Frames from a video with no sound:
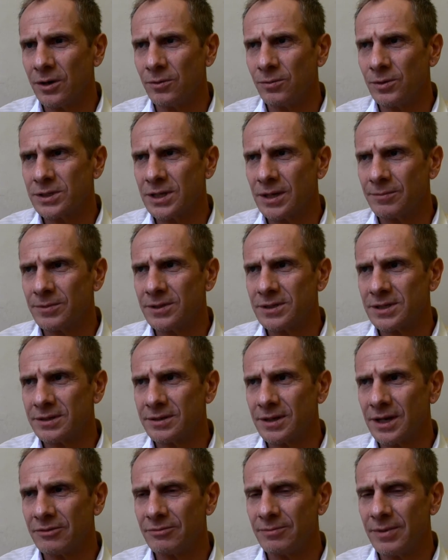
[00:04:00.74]
which happened to
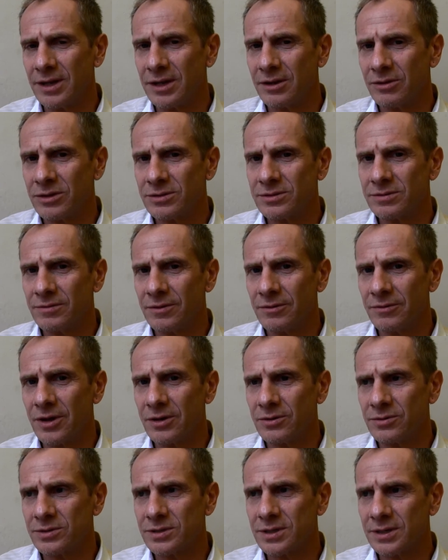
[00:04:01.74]
have many of
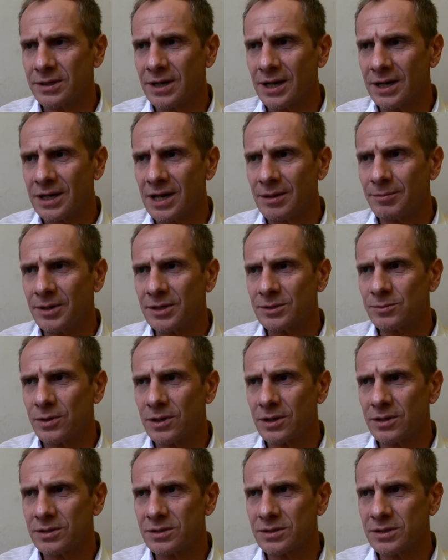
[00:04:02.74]
those academics with
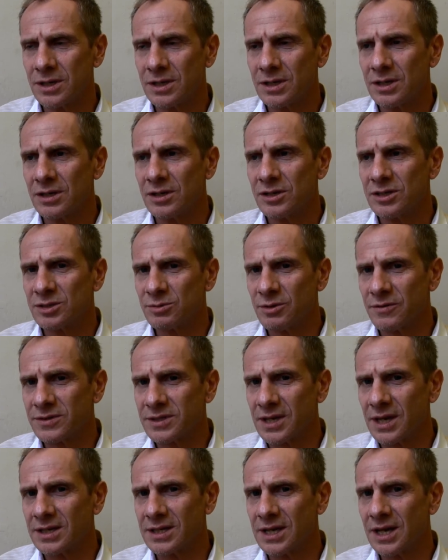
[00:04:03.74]
us. So we've
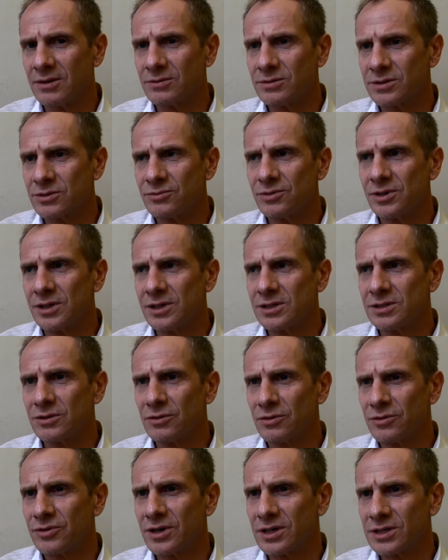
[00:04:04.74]
sat down to really sort
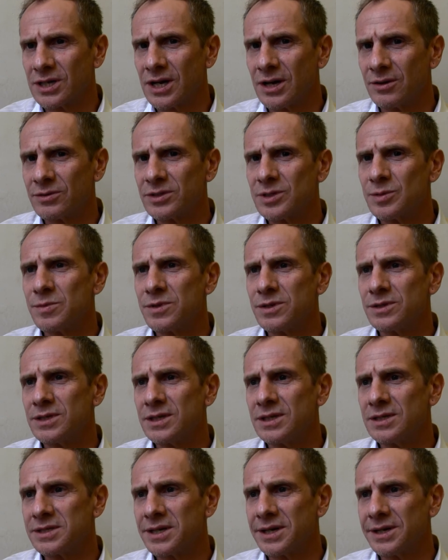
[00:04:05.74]
of thrash out some of the
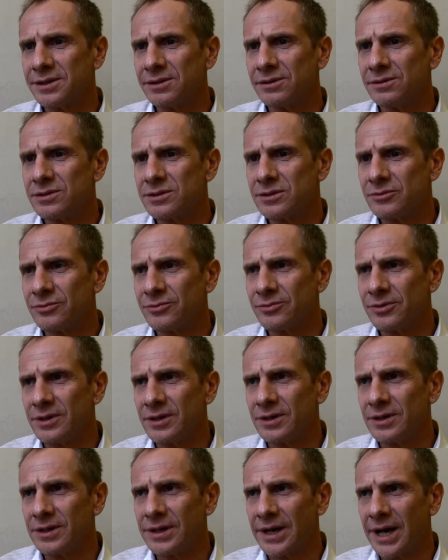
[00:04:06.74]
details of
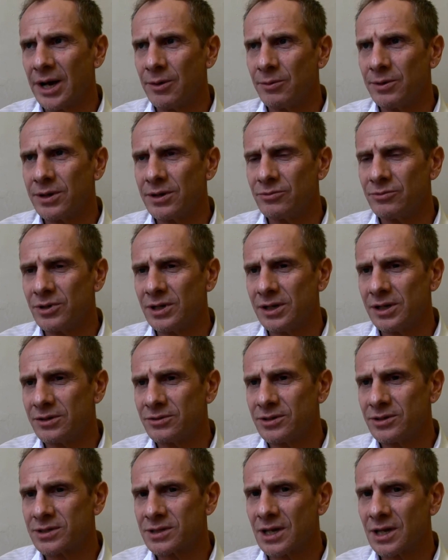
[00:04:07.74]
how we can really
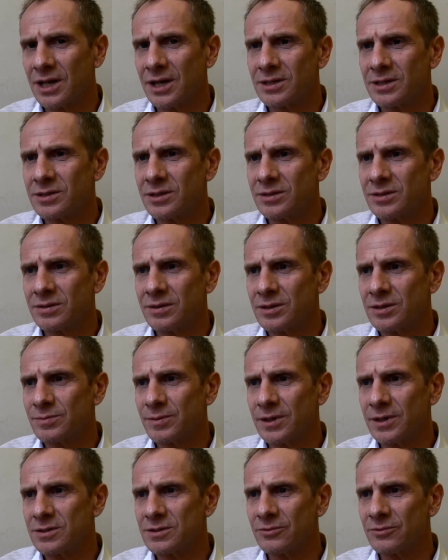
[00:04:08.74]
crystallise this
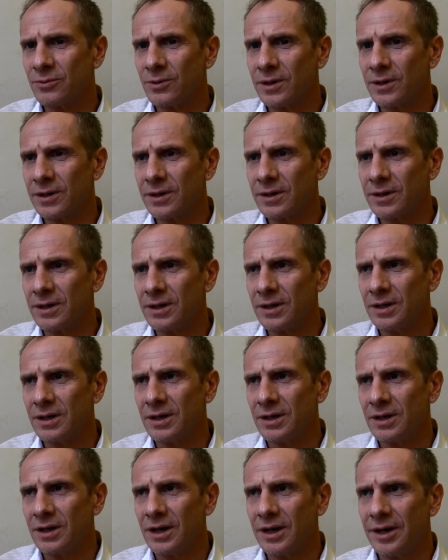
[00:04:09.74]
piece of work.
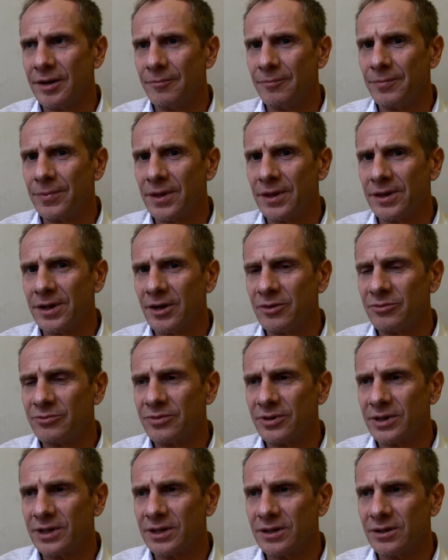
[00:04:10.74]
And
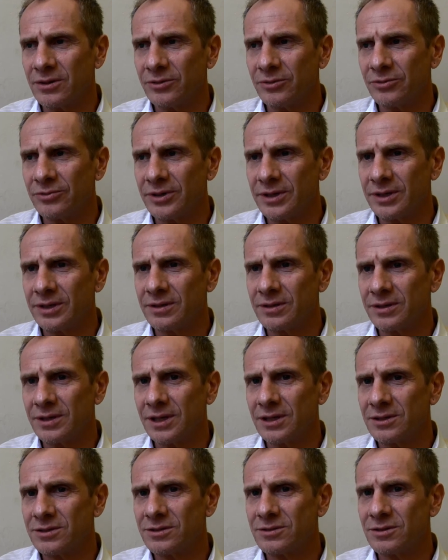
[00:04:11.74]
hopefully you'll find the
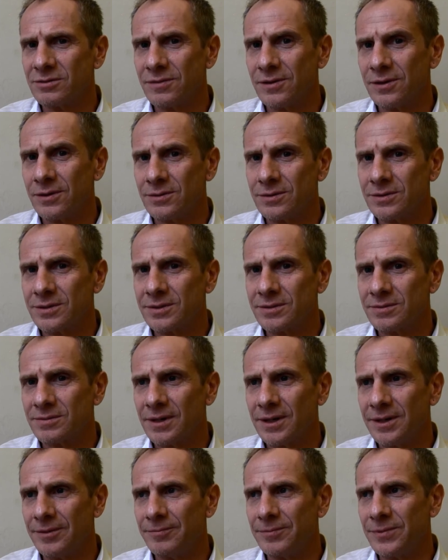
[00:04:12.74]
literature reviews
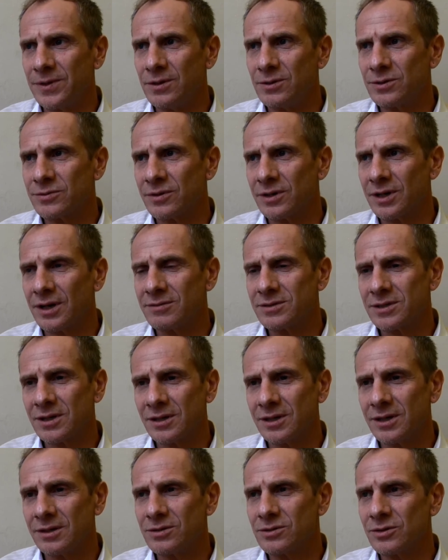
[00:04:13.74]
useful. I've
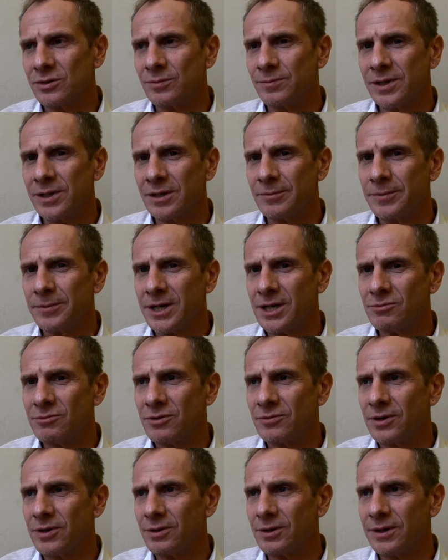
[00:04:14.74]
certainly enjoyed being a peer
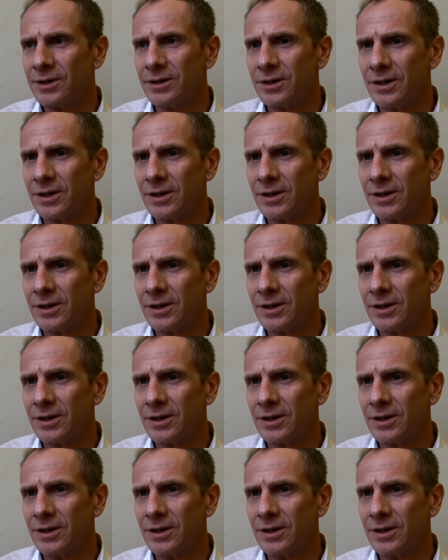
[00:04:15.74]
reviewer